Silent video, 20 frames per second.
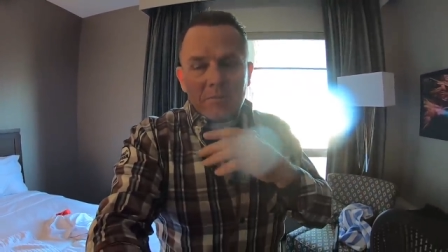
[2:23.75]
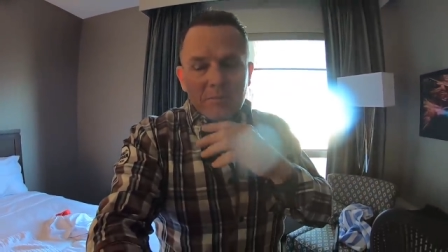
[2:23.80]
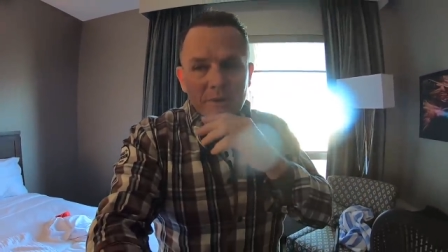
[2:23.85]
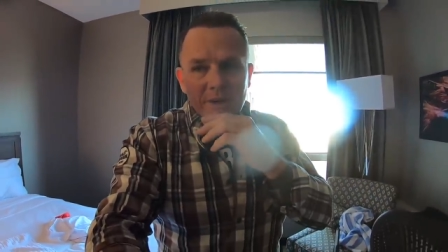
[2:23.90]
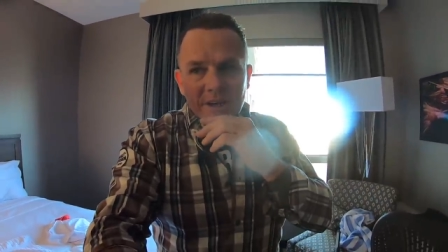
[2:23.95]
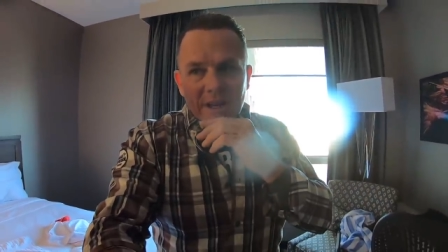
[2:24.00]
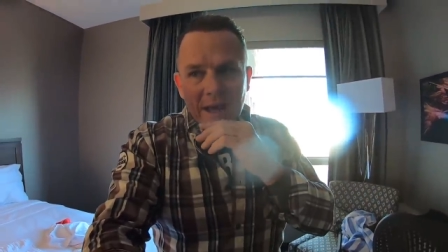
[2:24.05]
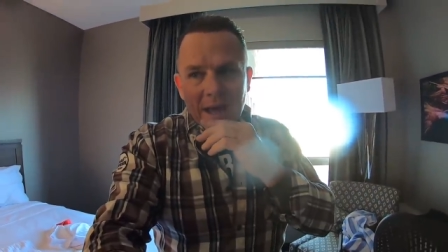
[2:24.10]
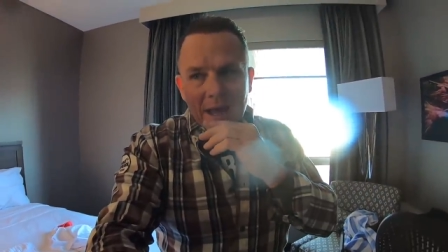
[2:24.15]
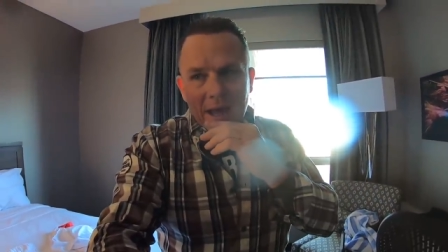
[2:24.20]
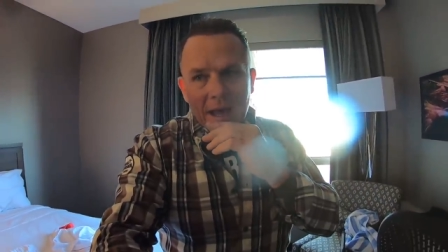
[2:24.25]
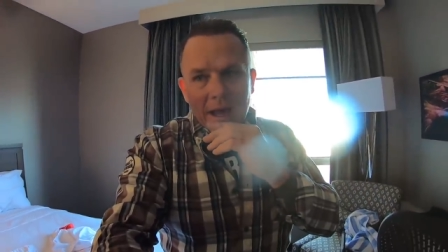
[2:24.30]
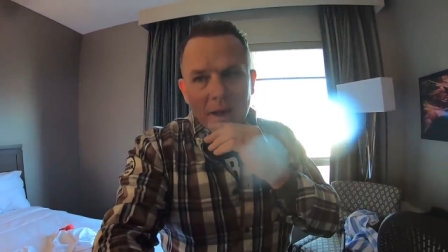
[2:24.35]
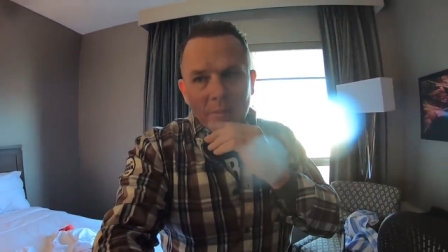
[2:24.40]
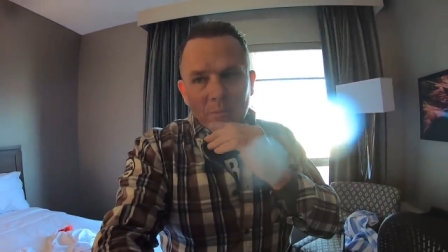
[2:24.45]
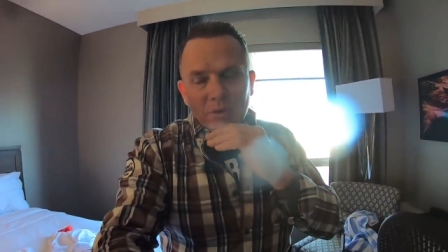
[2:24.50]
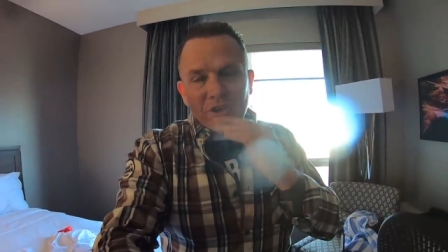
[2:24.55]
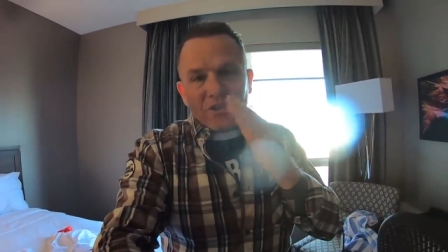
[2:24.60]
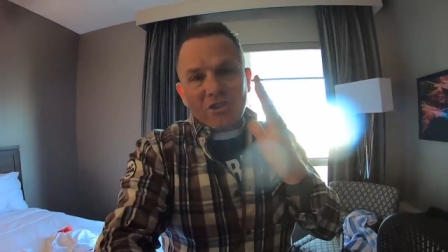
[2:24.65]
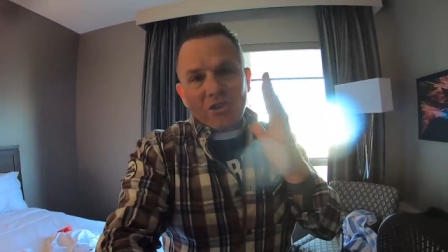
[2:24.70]
But
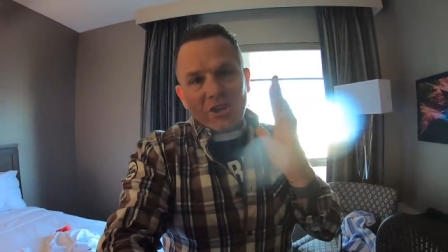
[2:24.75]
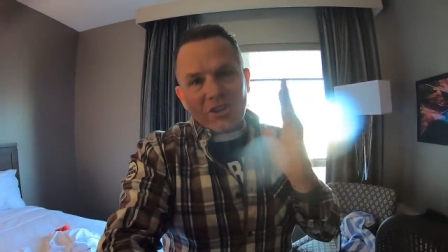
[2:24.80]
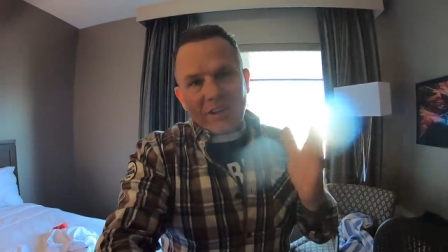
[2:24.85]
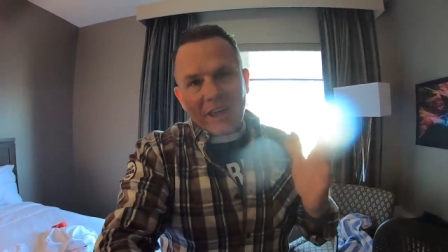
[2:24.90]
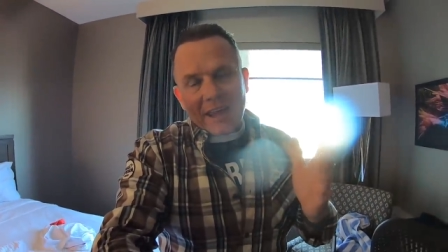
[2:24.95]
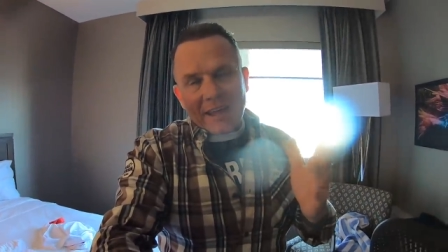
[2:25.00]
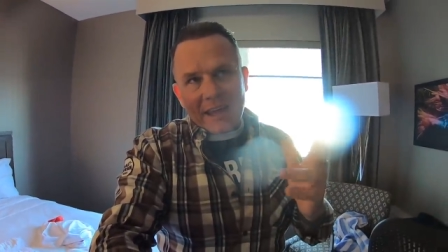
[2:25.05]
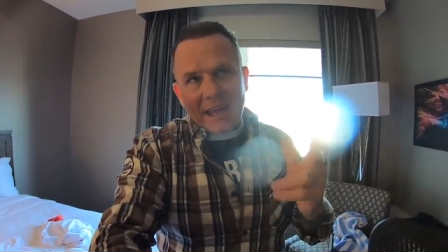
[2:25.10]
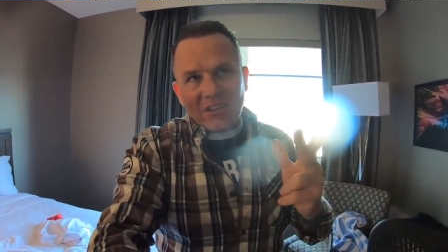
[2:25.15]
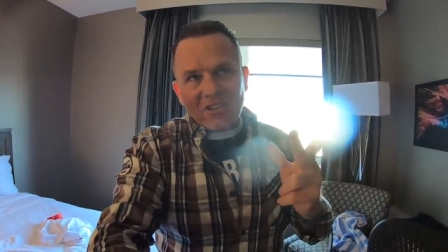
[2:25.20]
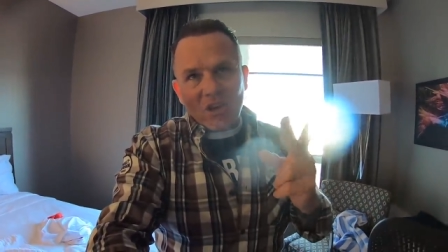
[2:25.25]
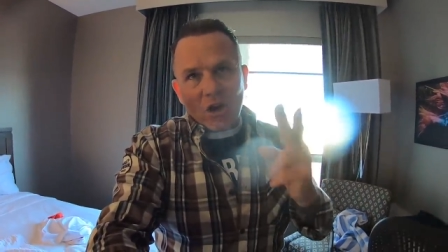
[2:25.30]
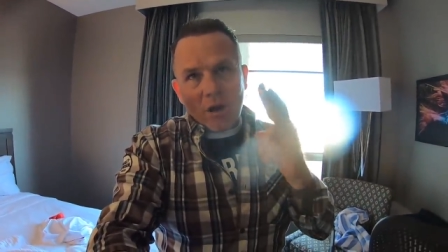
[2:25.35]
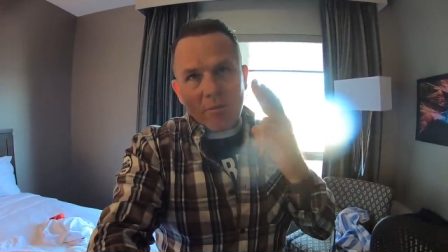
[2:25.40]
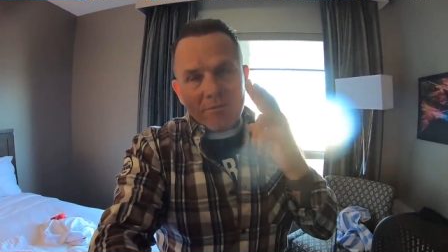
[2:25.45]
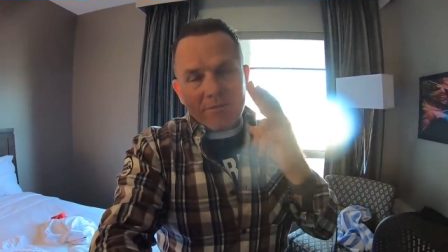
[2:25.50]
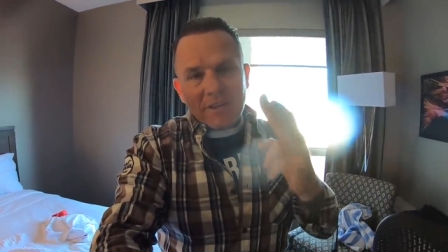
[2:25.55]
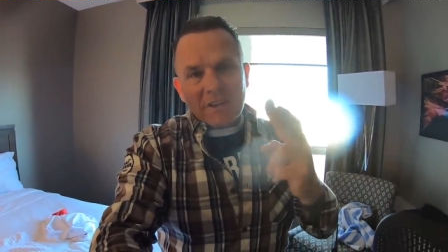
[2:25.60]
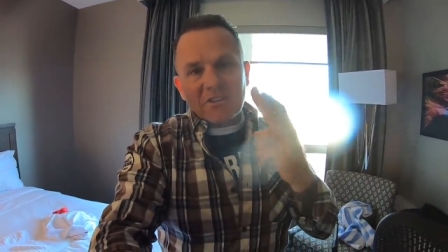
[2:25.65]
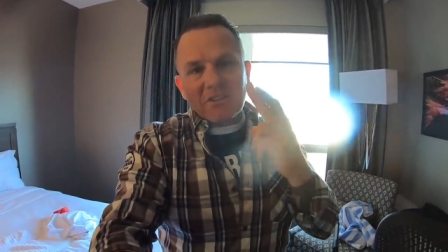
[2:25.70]
um, we just got to take our
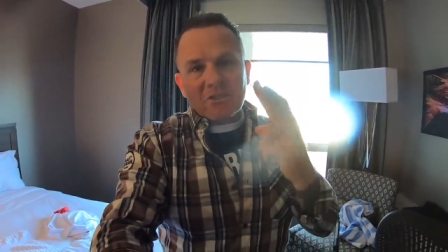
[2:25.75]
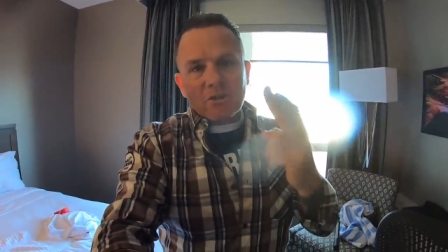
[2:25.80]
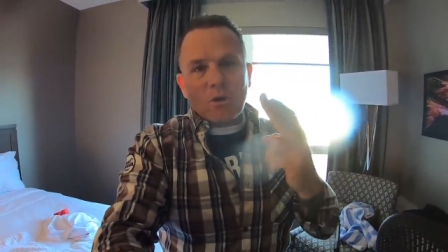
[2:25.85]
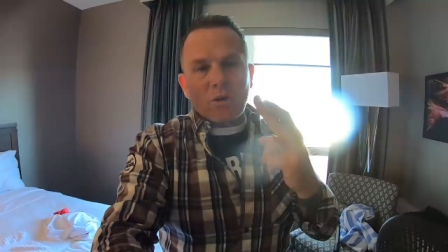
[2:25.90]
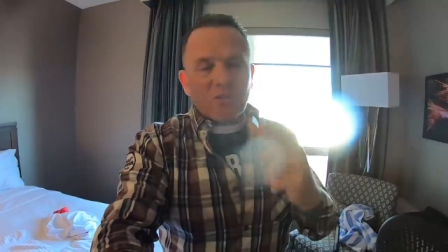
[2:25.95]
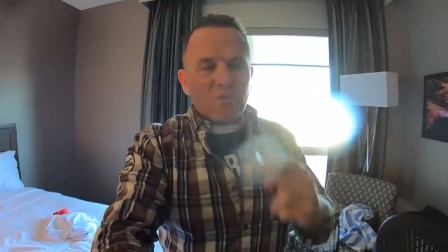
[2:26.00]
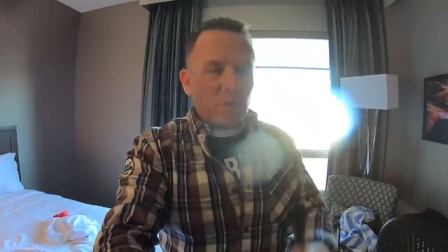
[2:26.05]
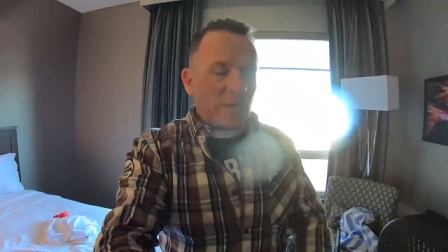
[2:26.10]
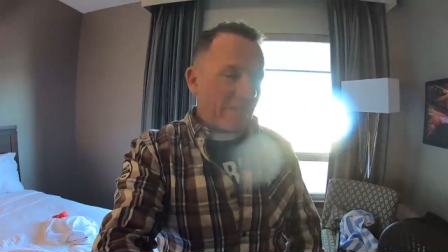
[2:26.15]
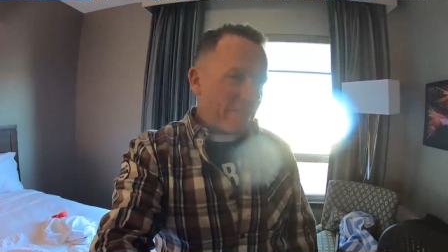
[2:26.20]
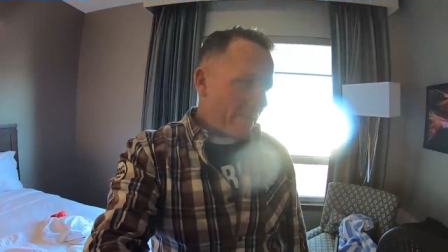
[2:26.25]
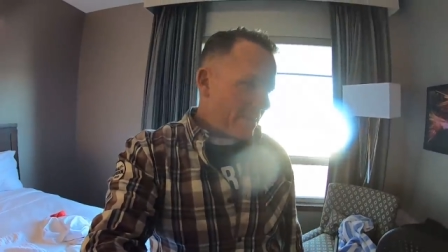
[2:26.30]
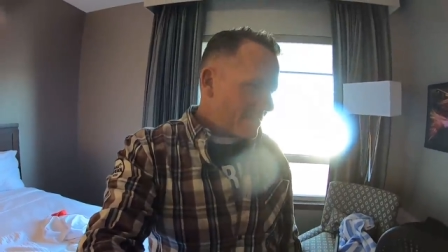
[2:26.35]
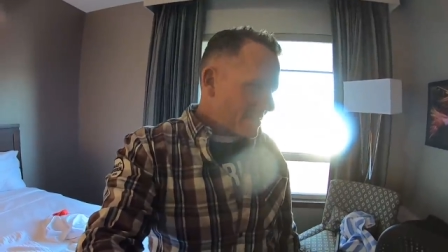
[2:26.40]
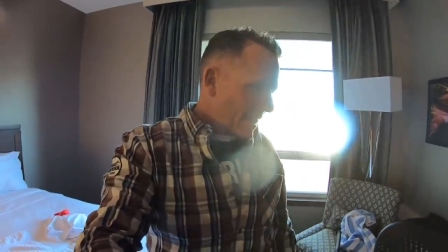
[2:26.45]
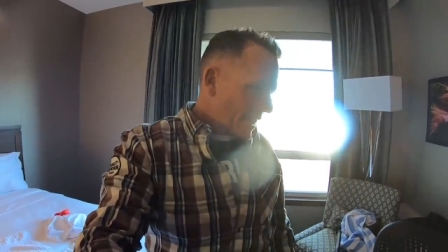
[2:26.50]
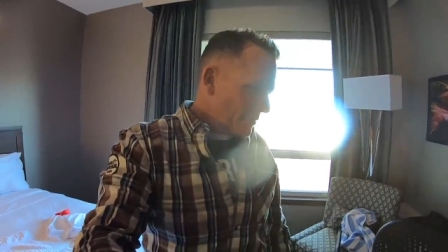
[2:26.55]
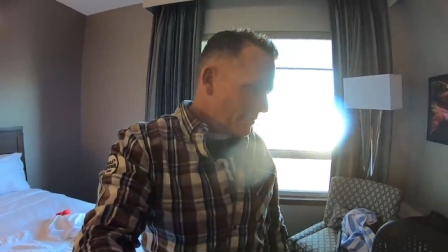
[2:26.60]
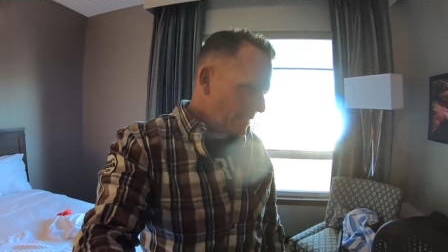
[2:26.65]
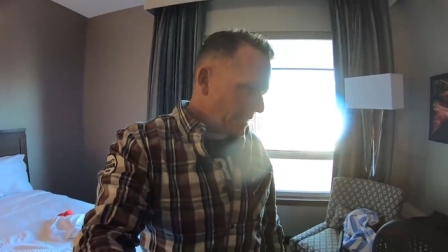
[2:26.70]
time. Fingers crossed, we get there
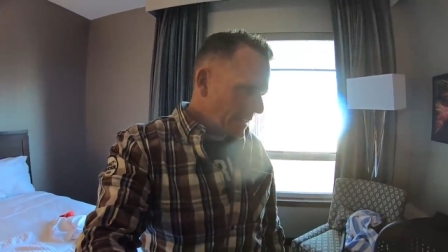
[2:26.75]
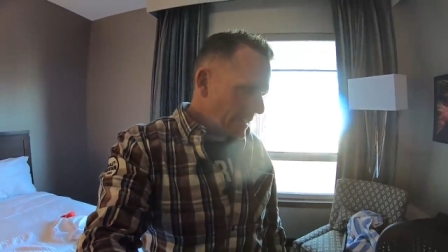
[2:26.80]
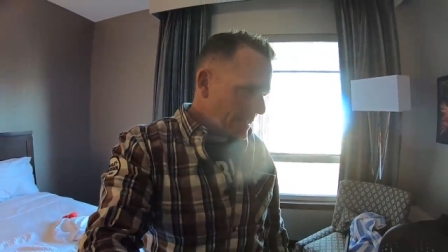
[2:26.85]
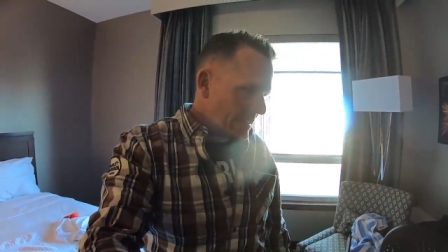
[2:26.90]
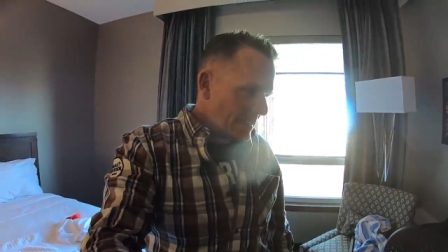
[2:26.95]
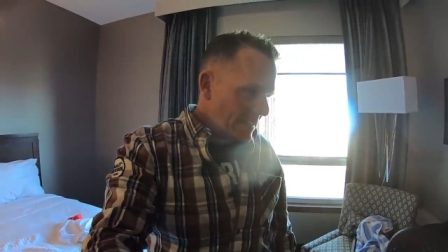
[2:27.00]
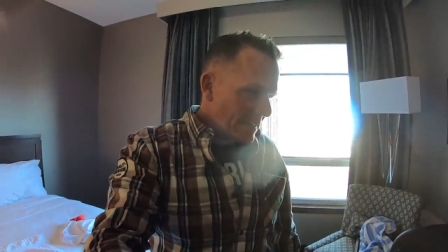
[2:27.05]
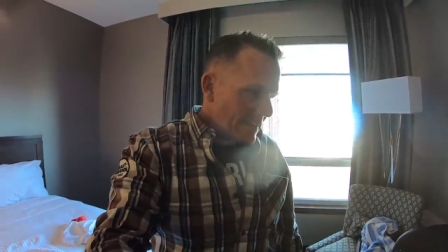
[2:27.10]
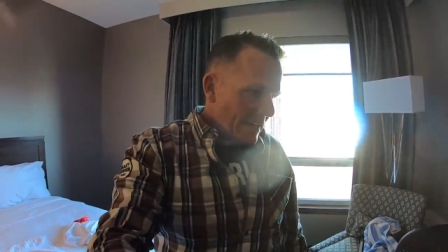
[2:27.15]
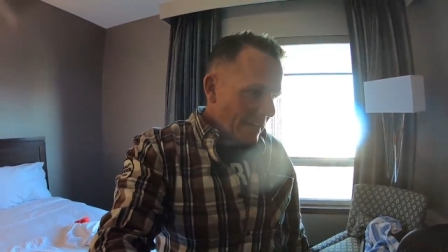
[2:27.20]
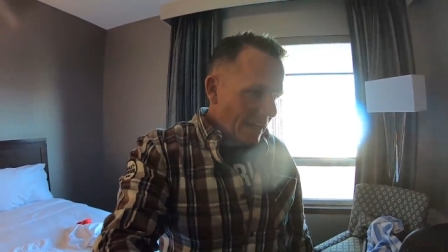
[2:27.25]
safely.